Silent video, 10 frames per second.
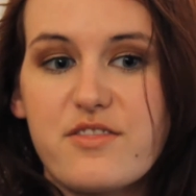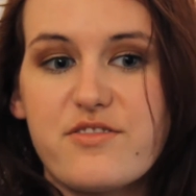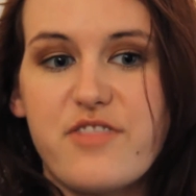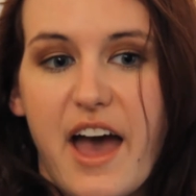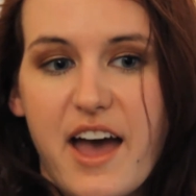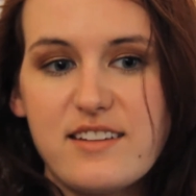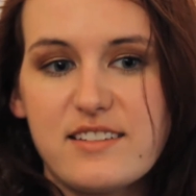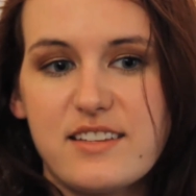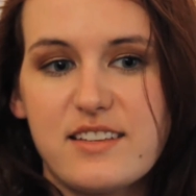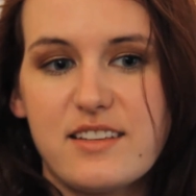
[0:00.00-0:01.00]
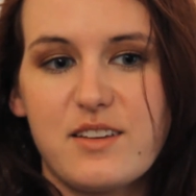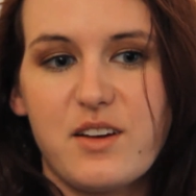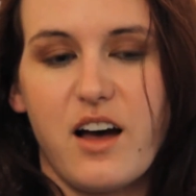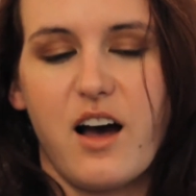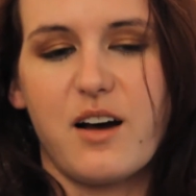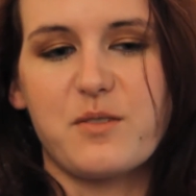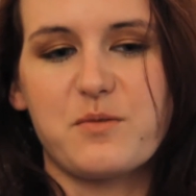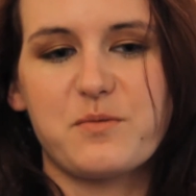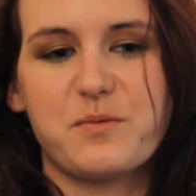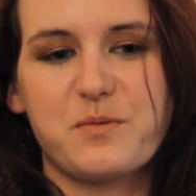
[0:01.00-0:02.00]
That,
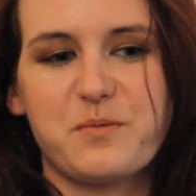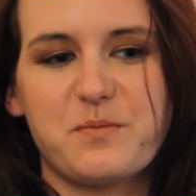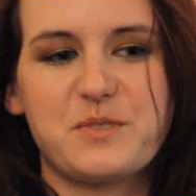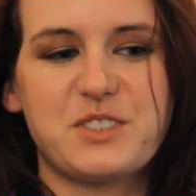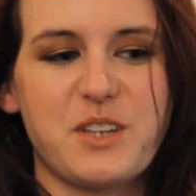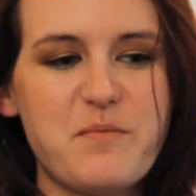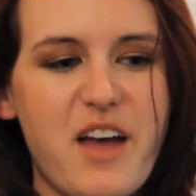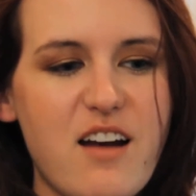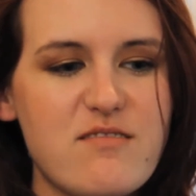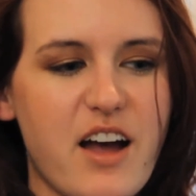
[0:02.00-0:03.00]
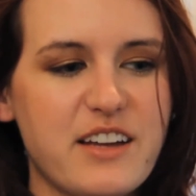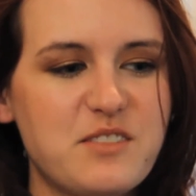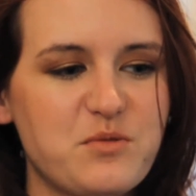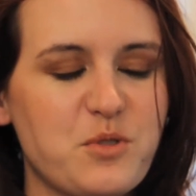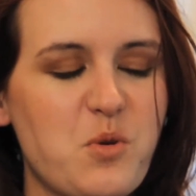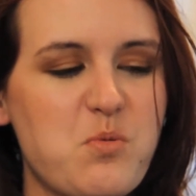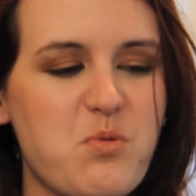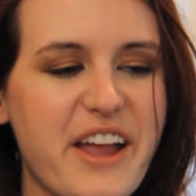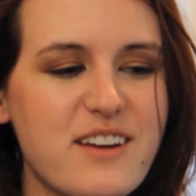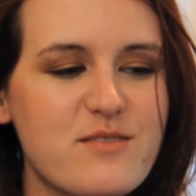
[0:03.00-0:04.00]
somehow, I don't
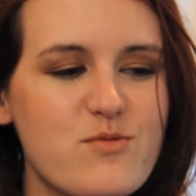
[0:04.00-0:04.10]
quite